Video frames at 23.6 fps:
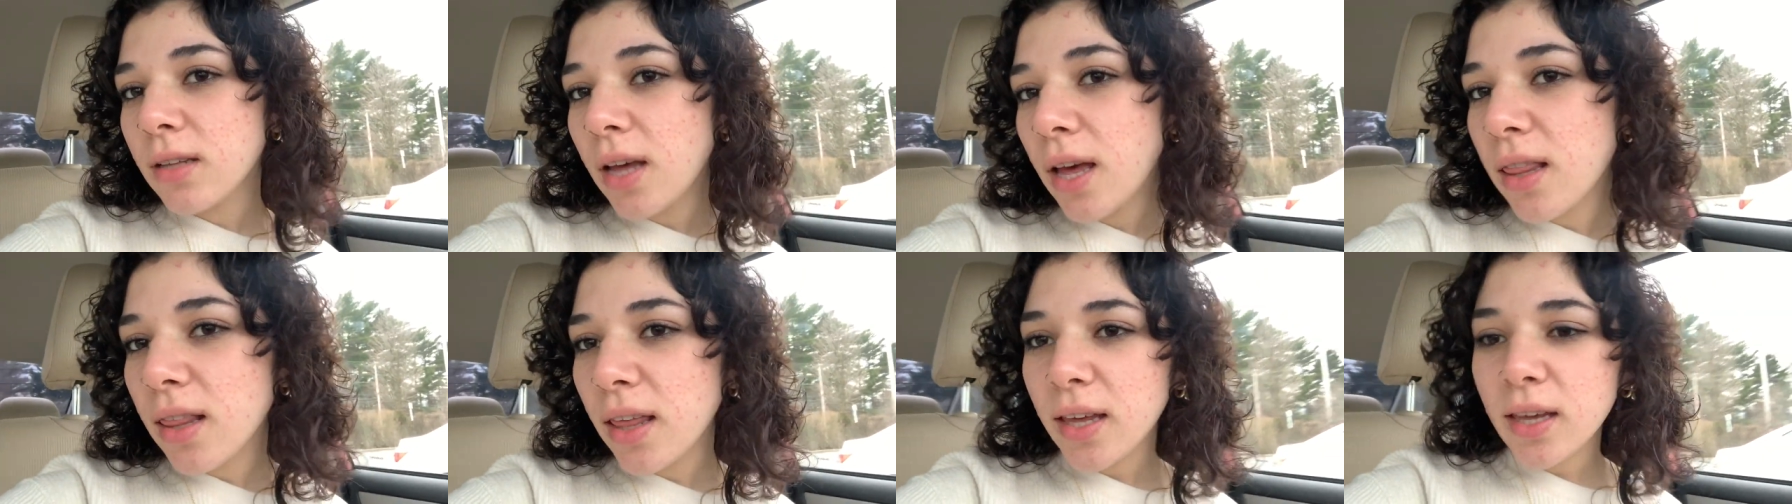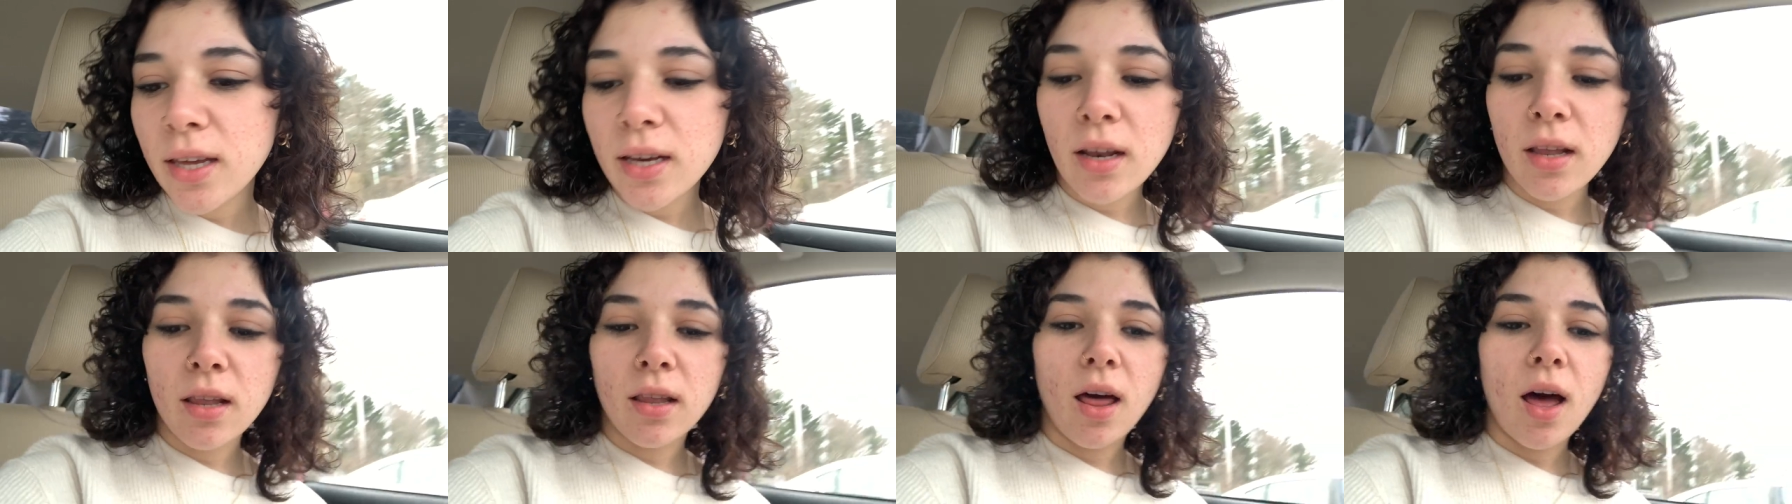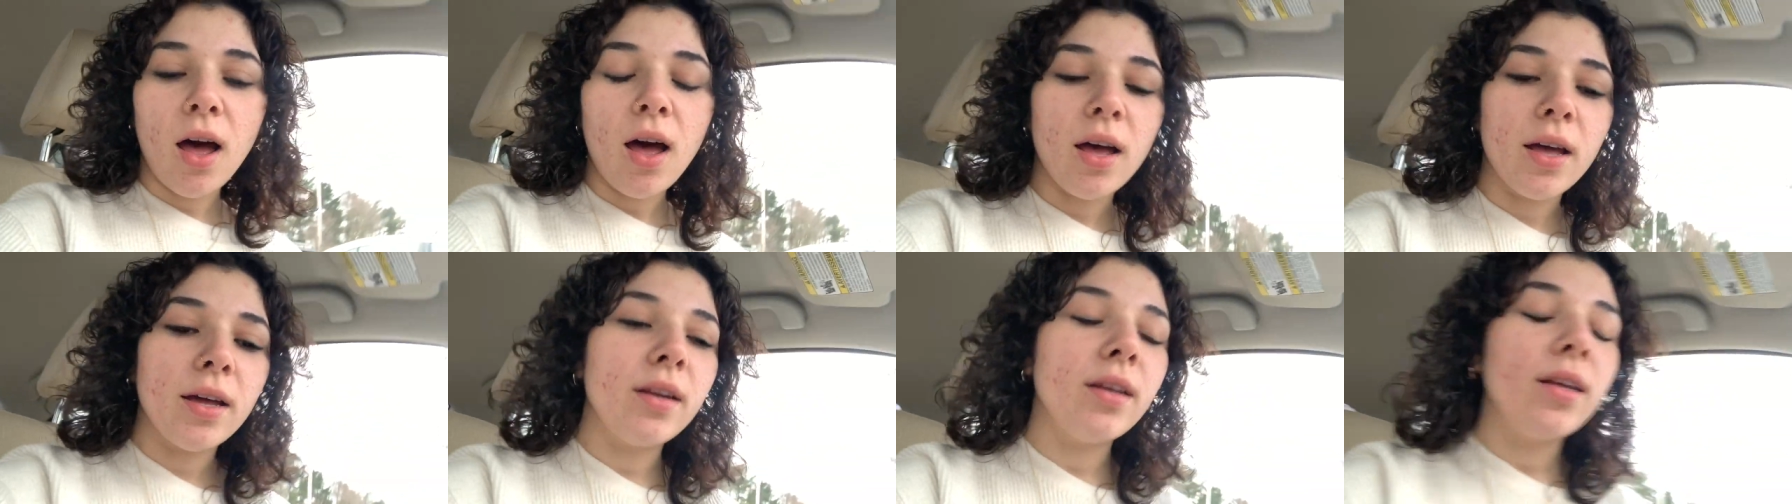I like it a
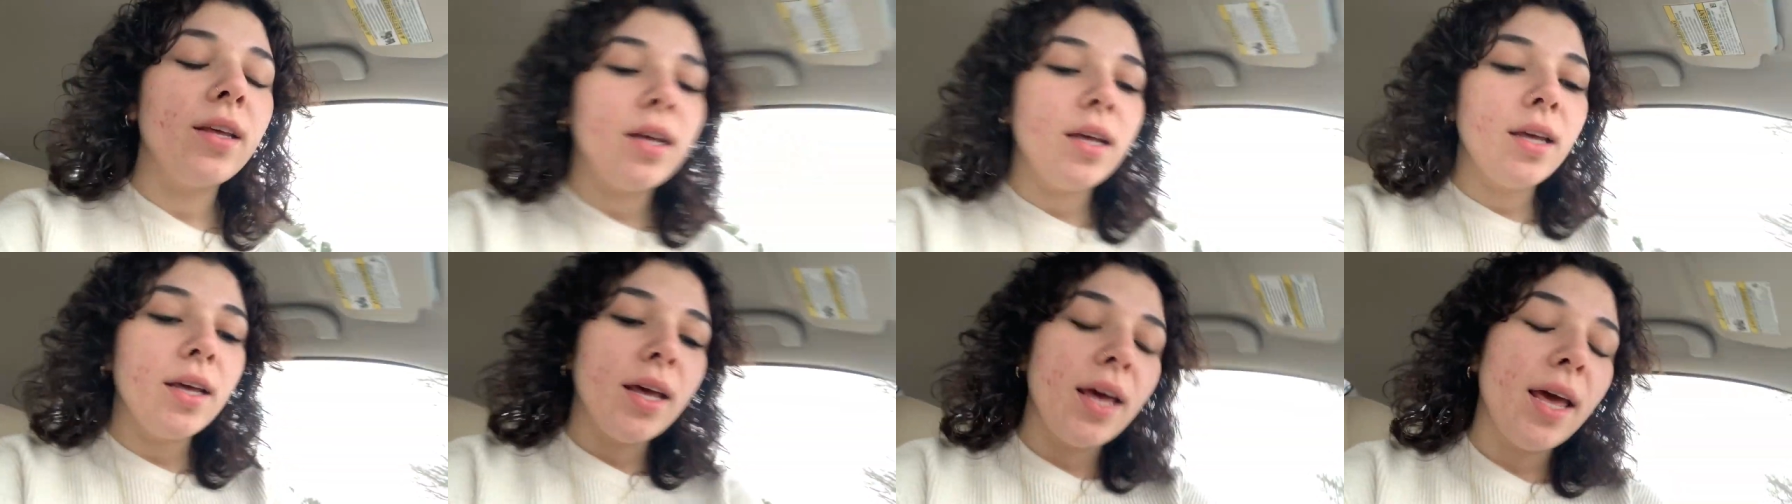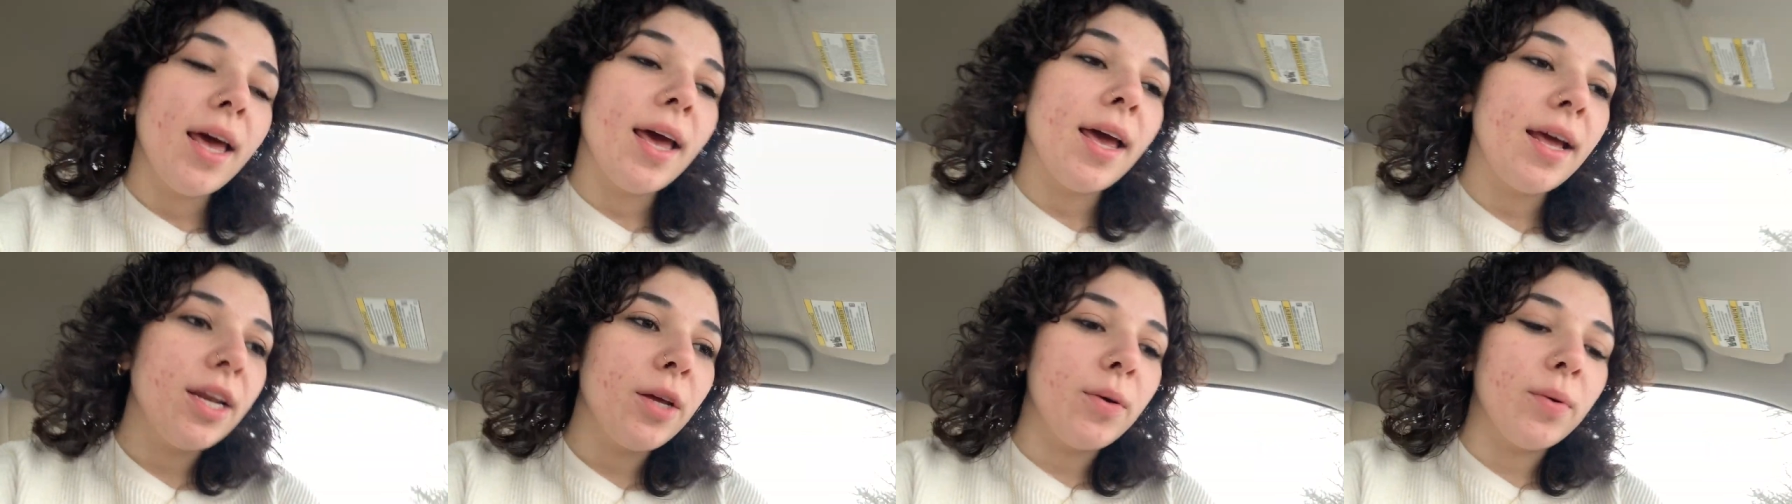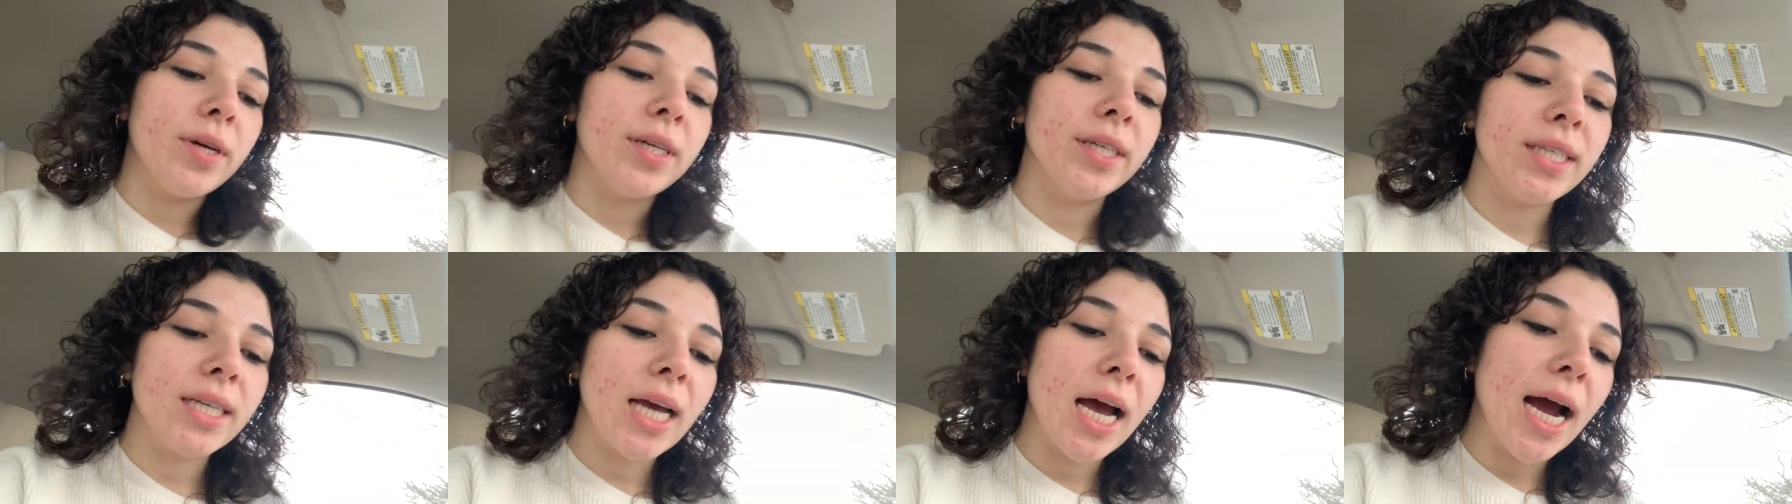lot. Anyways,